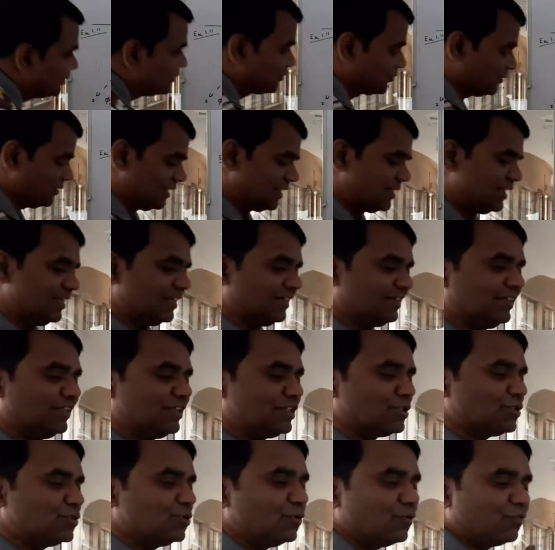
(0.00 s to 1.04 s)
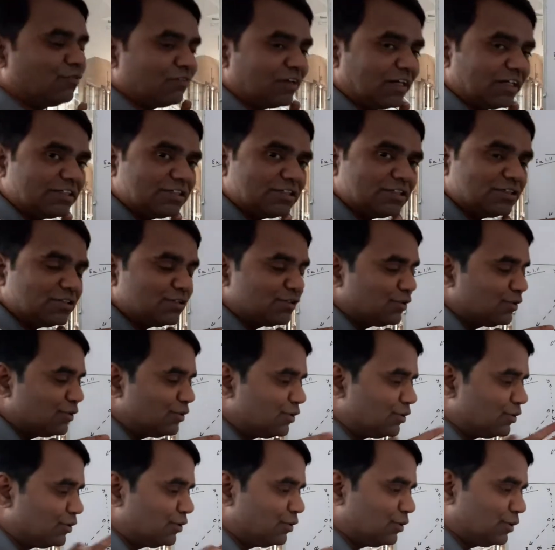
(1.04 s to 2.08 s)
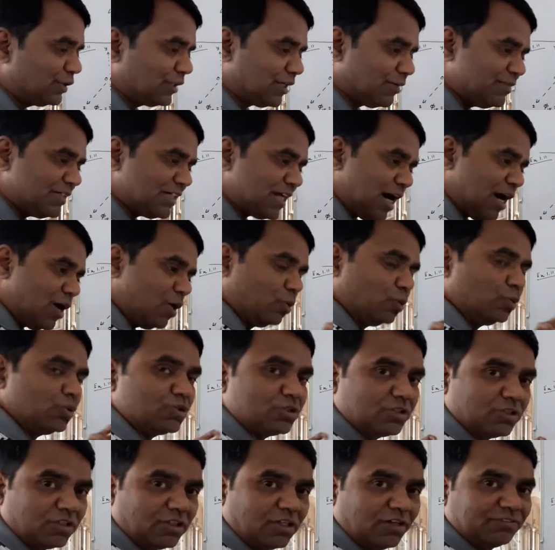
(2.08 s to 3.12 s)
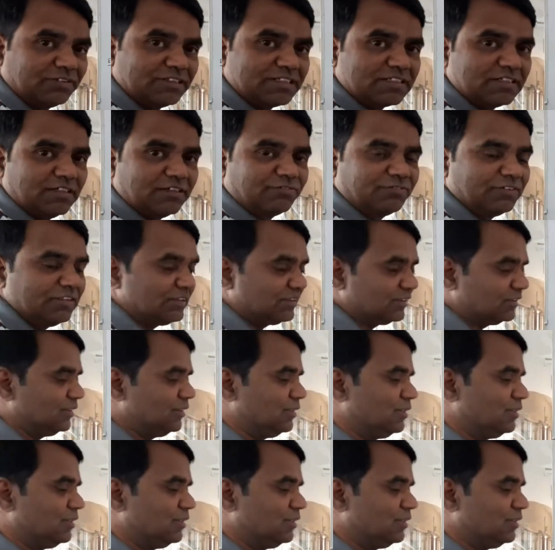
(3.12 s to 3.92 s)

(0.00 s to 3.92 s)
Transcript: So again, there is no flux coming out of the surface,